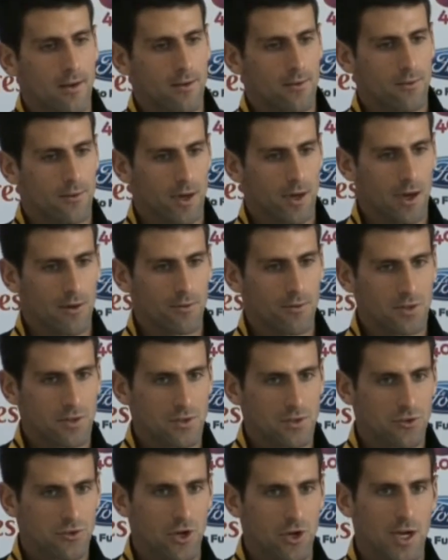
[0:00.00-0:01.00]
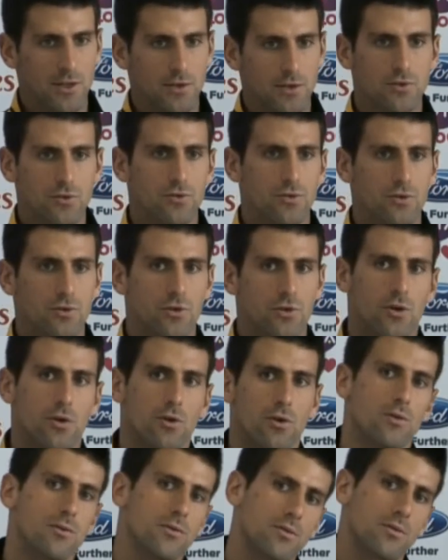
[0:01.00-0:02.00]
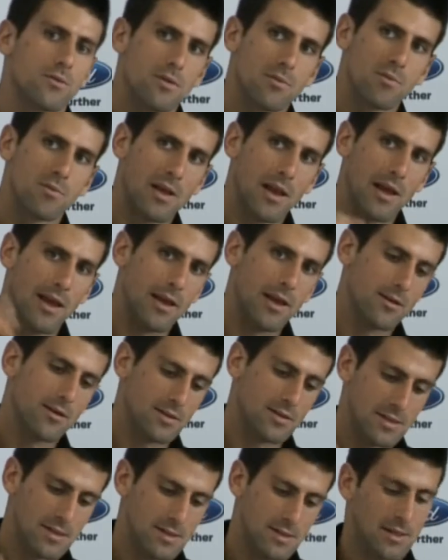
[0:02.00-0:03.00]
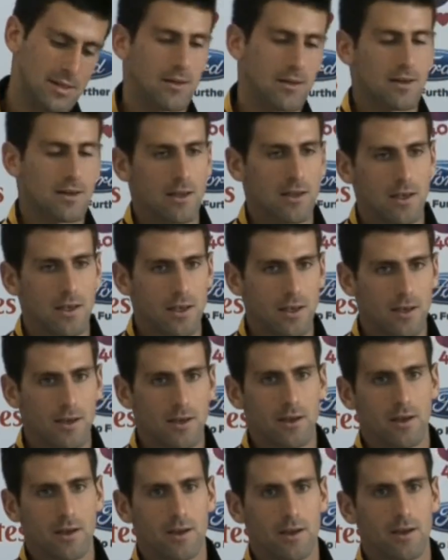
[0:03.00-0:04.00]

where I would try to, play consistently and